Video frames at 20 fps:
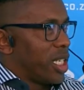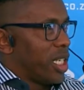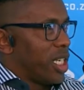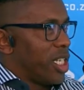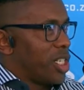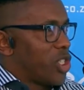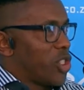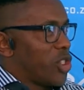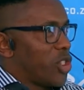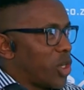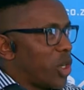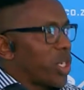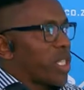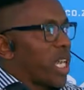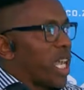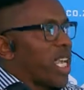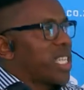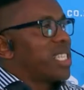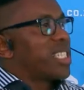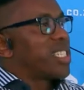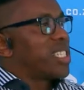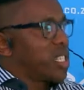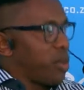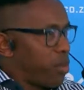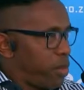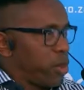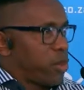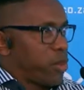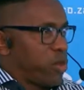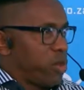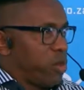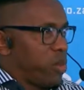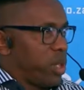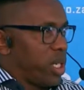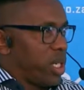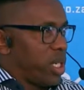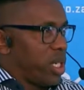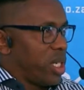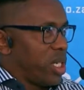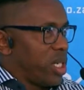is not as it's supposed to
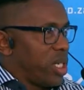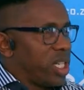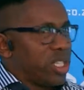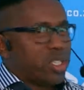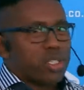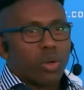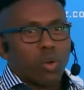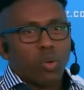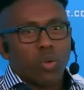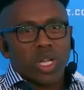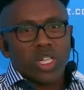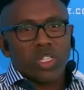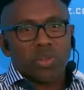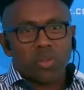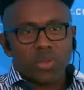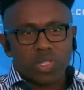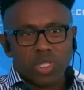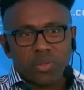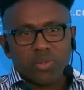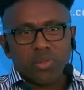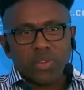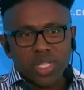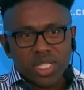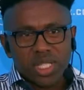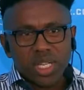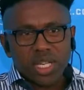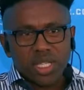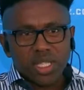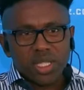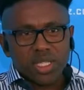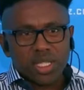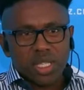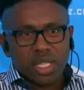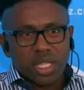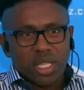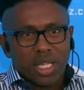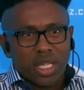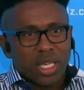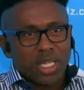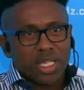be. There's no one specific
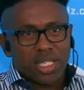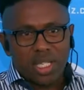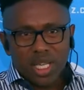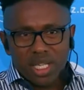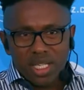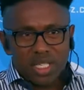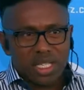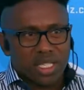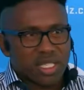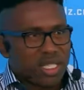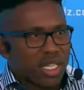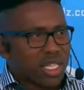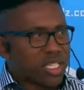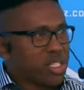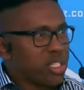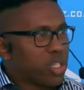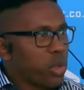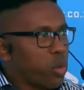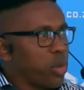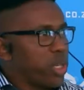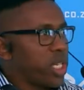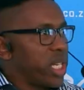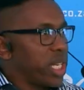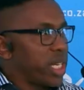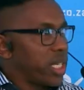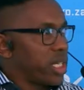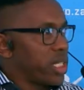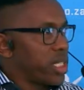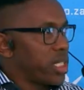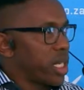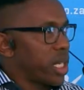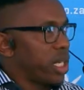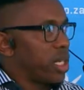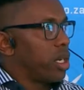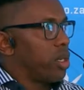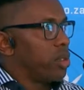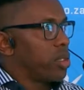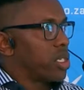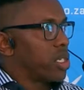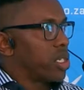strategy. It changes. There's so many
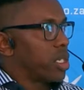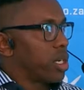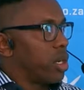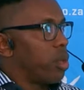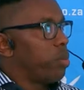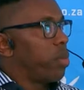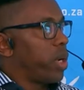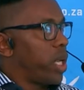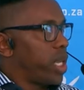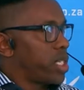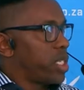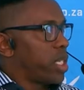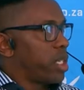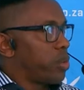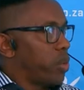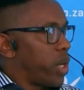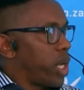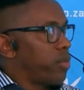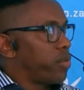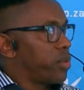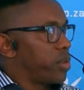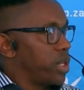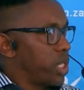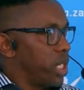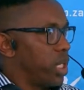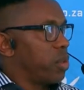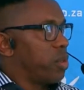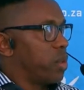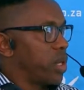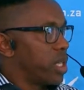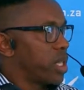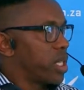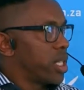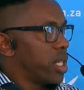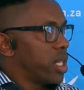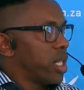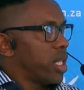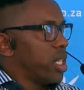stakeholders and role players that we have to deal with.